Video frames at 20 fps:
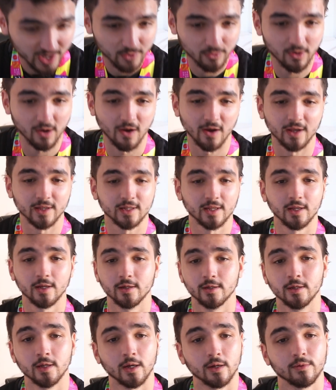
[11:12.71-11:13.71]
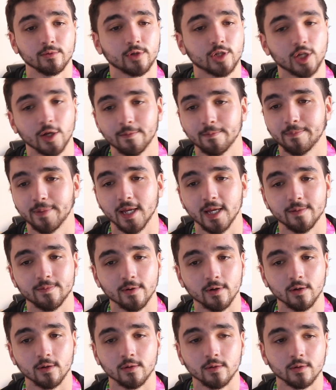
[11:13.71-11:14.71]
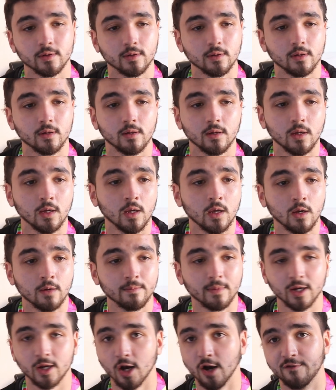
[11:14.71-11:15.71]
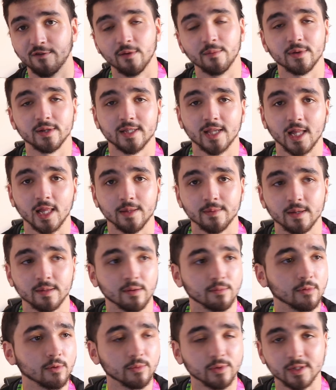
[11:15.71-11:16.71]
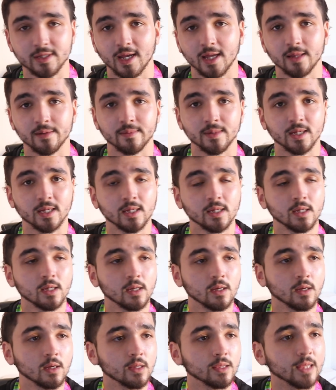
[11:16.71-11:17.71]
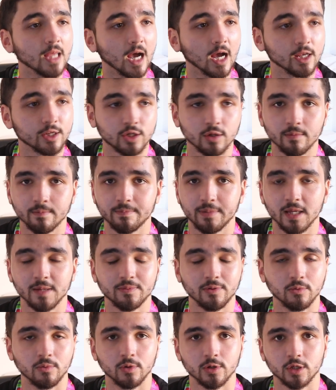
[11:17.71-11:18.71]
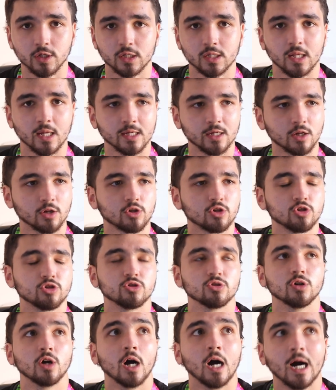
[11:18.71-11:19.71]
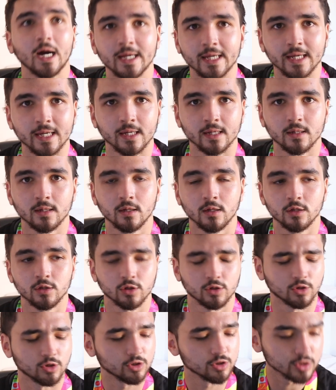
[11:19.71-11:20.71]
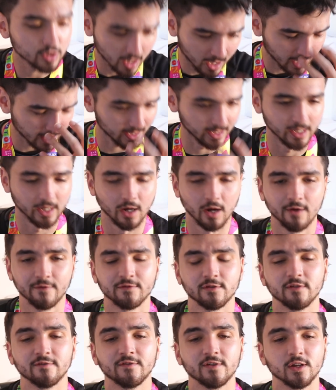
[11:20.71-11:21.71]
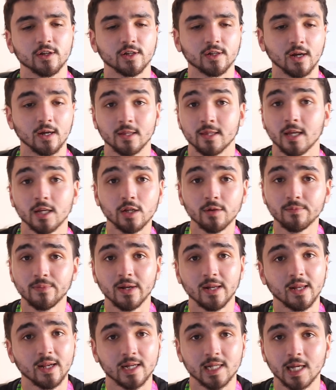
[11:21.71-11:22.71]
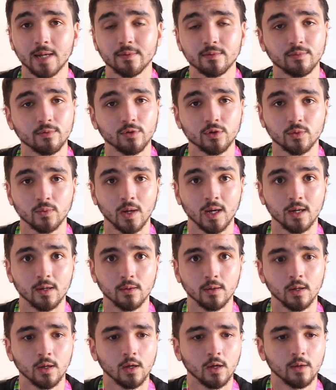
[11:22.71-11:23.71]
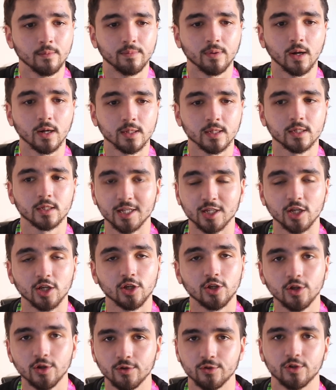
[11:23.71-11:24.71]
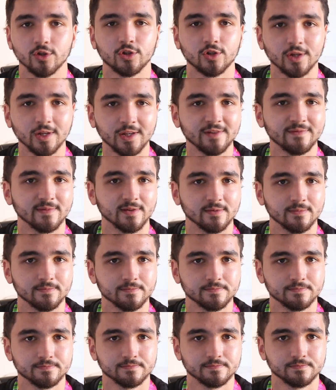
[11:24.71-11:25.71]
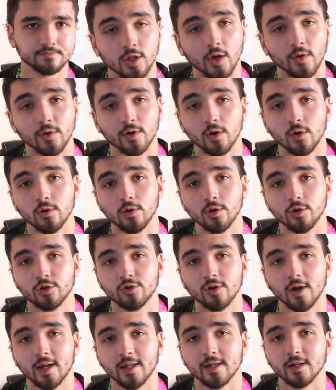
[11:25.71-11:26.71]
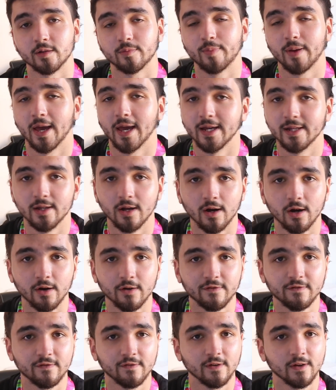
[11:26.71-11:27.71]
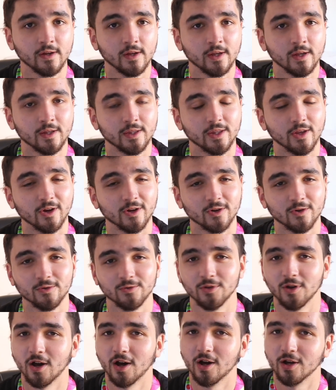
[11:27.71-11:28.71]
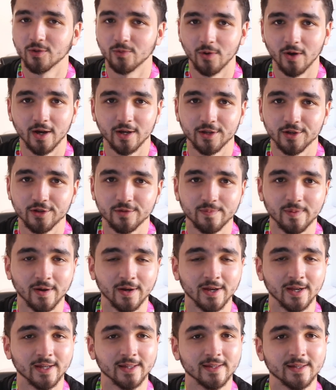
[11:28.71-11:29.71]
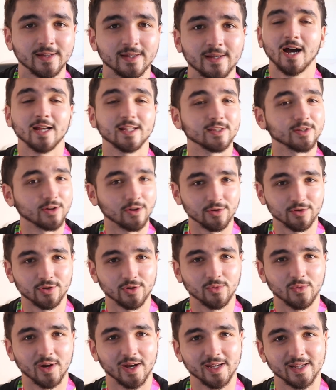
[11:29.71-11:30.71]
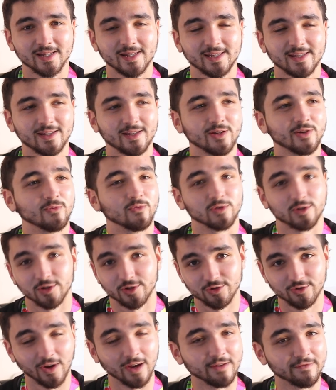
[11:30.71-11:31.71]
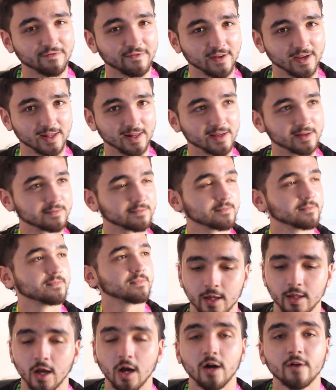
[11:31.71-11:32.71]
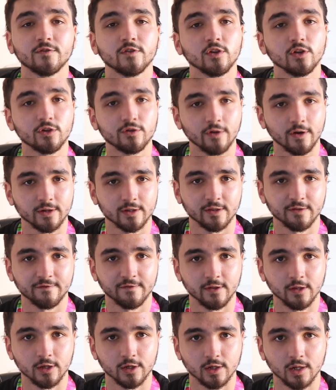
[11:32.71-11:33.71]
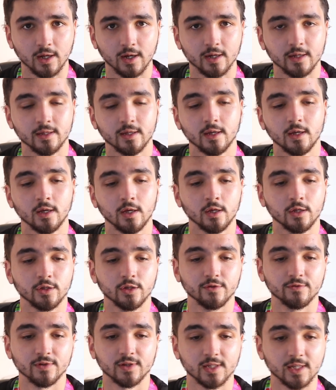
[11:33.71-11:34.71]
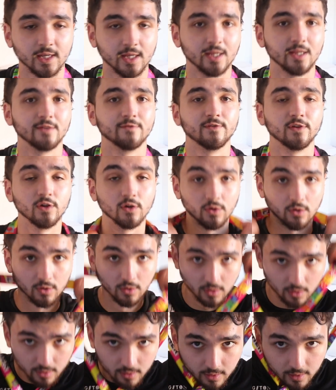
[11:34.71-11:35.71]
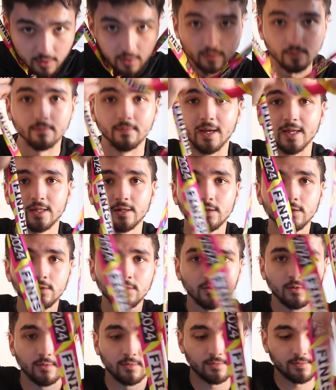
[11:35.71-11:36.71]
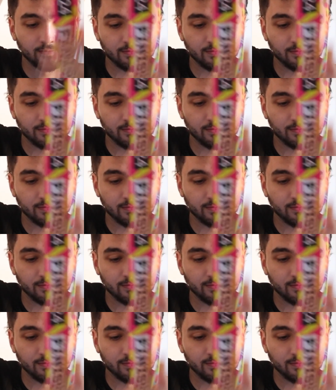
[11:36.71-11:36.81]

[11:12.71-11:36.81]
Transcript: Whereas, you know, some people, my girlfriend was telling me, my mum was telling me, that some people were just like crying after the finish line. And that's completely acceptable as well, because it's a huge achievement. Knowing all your training had paid off, knowing all the hard work you'd put in hadn't gone to waste, was a great feeling. And after you cross the finish line, you receive your medal,